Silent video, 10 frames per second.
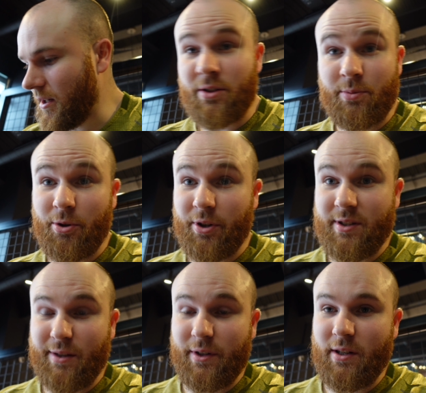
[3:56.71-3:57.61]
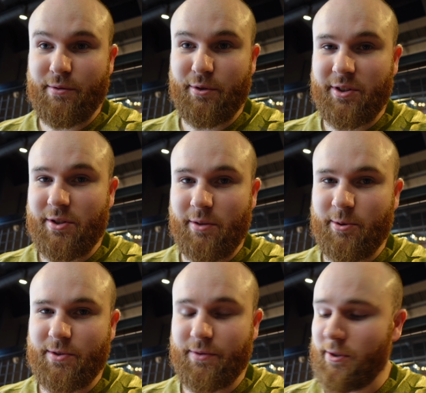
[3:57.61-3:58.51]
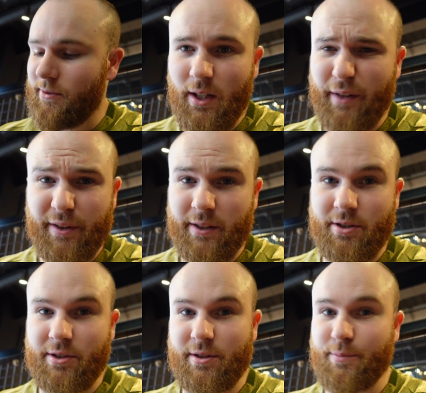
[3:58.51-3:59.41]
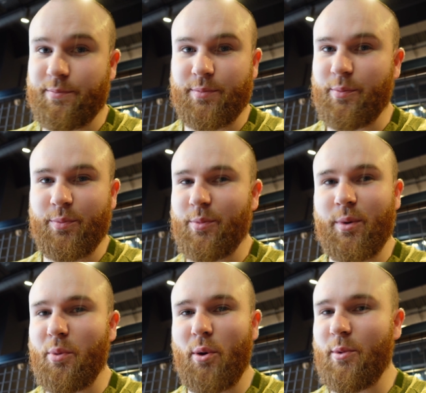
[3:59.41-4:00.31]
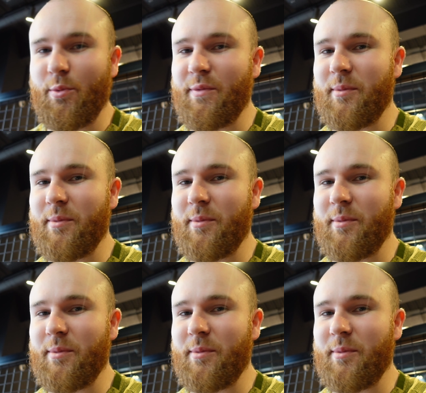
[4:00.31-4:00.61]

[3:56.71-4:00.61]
To be honest, I think I've ordered too much food. I think that's just the problem with